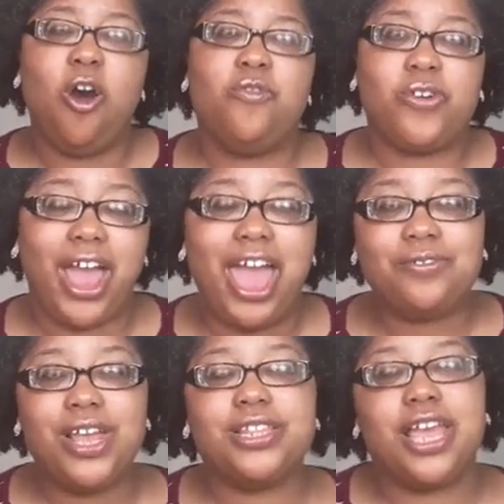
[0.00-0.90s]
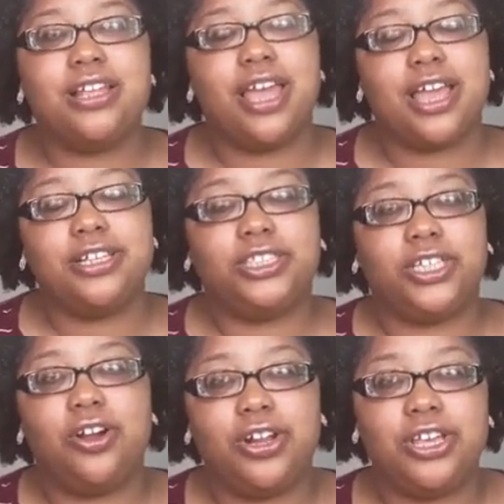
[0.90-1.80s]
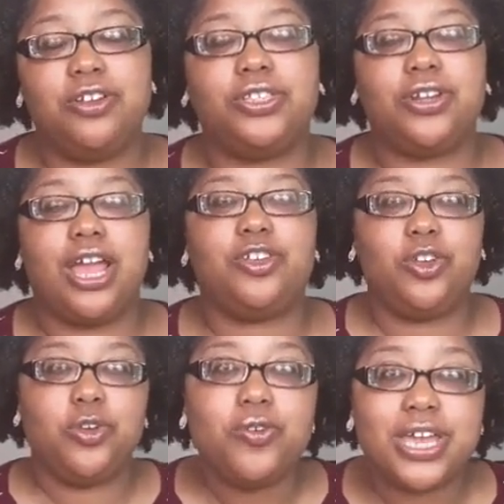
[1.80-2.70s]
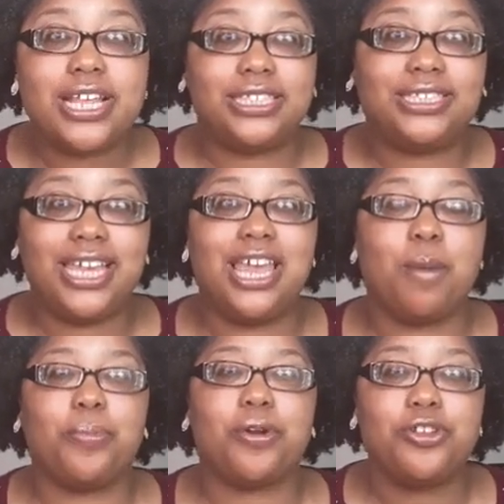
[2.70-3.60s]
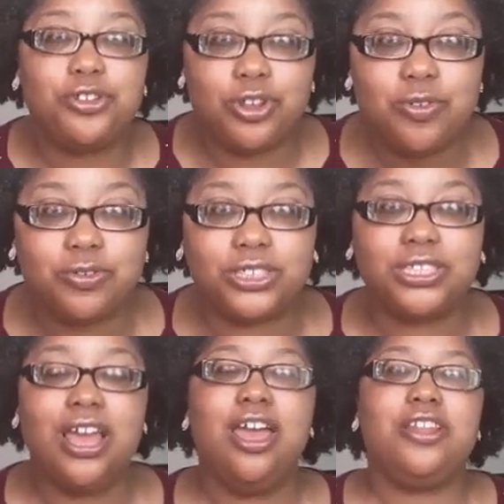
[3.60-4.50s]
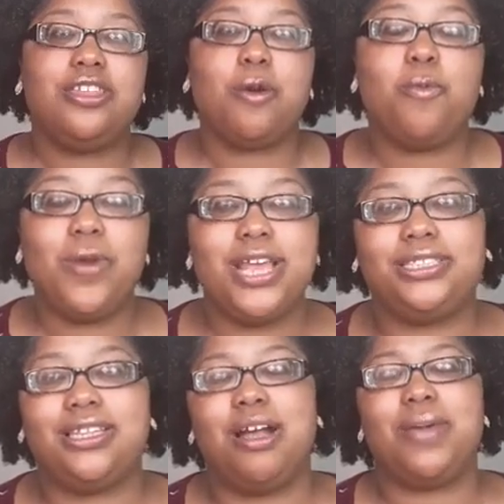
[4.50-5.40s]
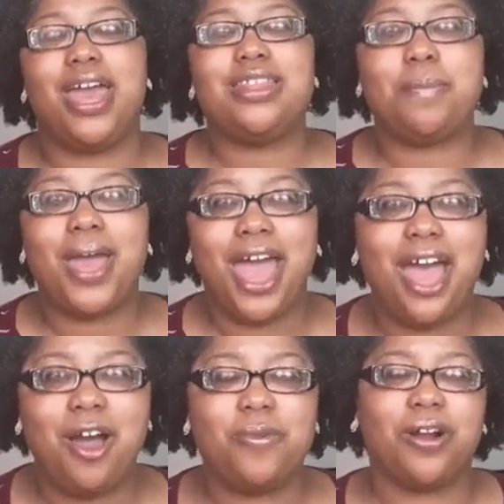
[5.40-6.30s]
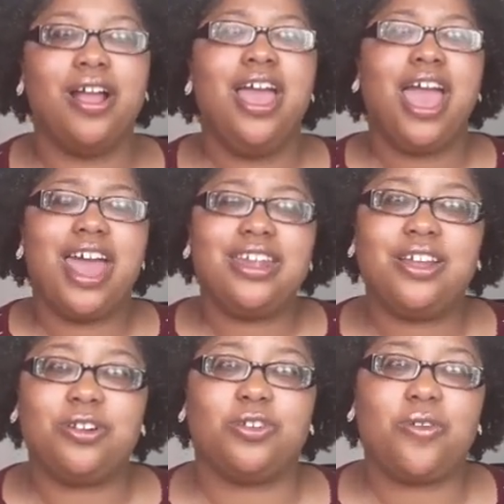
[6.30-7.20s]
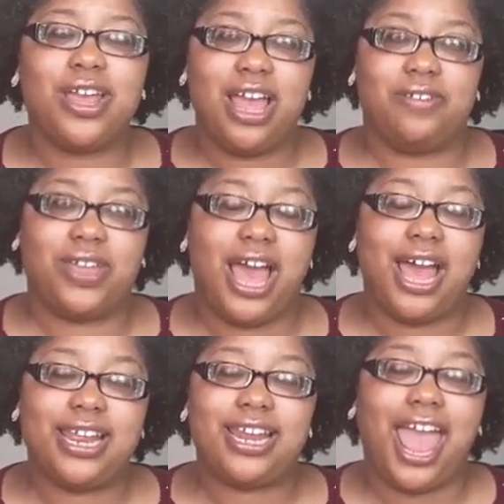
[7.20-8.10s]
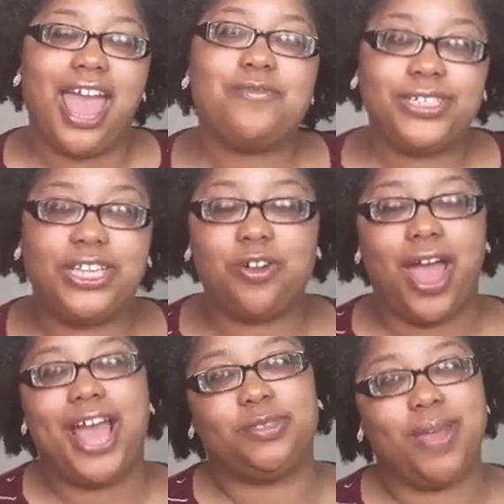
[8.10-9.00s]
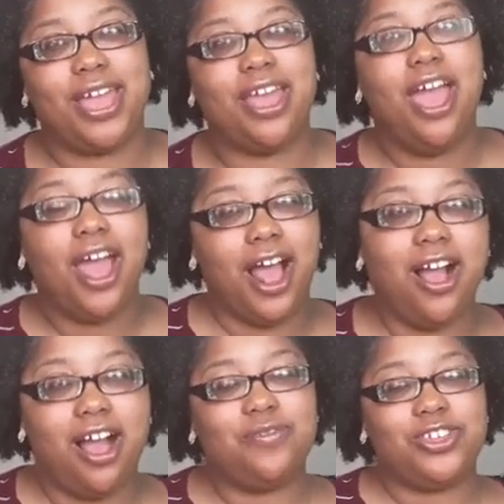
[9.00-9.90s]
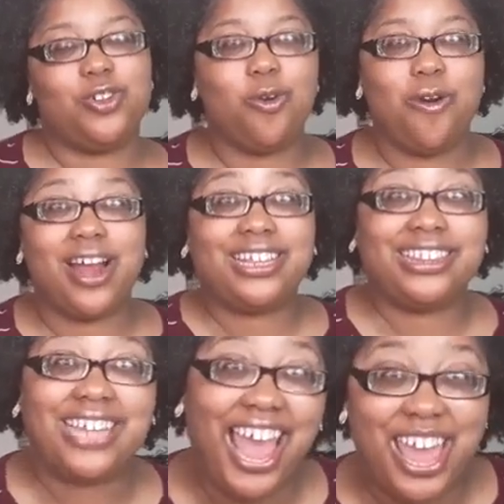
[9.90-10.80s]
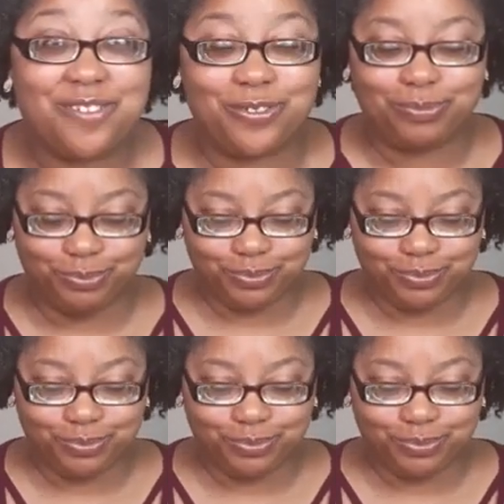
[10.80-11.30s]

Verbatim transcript: over everything that concerning you so that you can see it produce the wisdom and the power and the glory of God in every single aspect of your life.